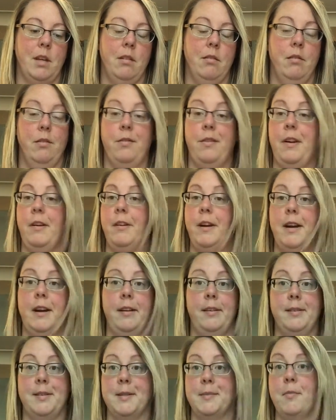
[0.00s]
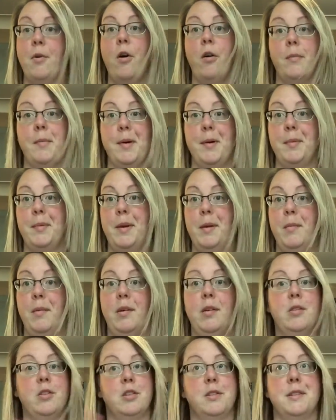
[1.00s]
A very small amount of peanut
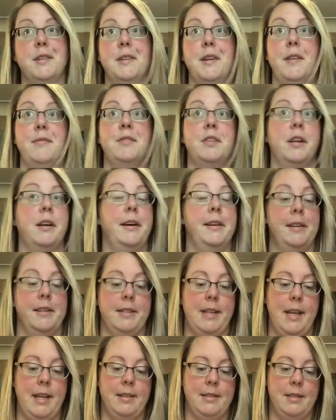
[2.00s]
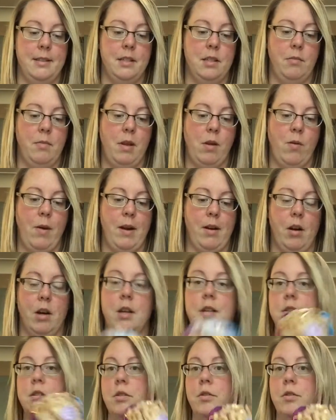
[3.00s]
butter, just enough to kind of taste it, to be quite honest.